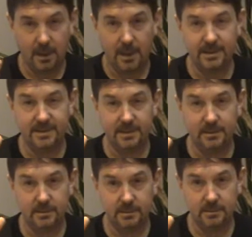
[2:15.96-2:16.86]

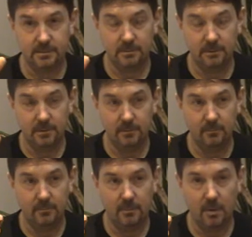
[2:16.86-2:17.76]
ideas
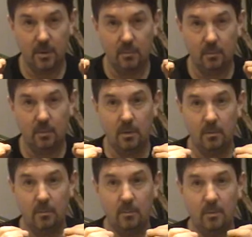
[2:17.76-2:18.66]
on
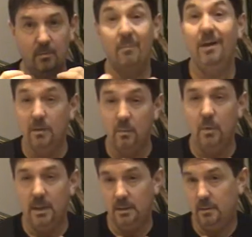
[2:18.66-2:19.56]
my own
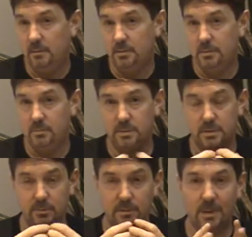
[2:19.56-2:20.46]
weight loss, which
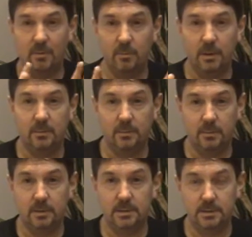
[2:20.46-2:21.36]
I don't know how applicable
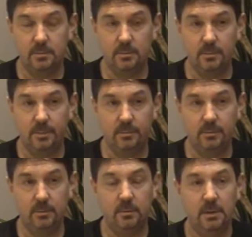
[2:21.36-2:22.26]
it is to other
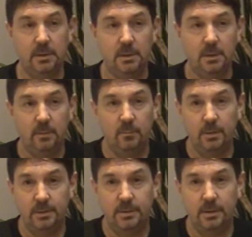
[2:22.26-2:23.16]
people,
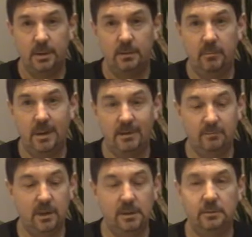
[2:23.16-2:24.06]
but I have
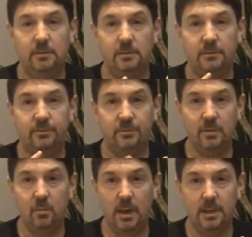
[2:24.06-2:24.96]
like the
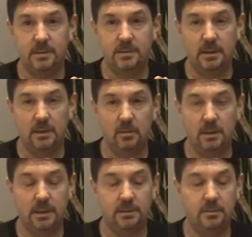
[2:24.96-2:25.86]
three weights that I
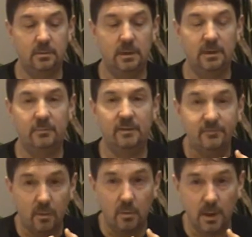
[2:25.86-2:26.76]
look at. So I have my
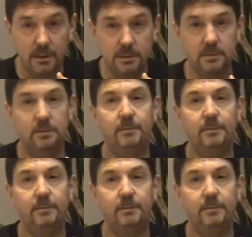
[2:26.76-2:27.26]
full weight,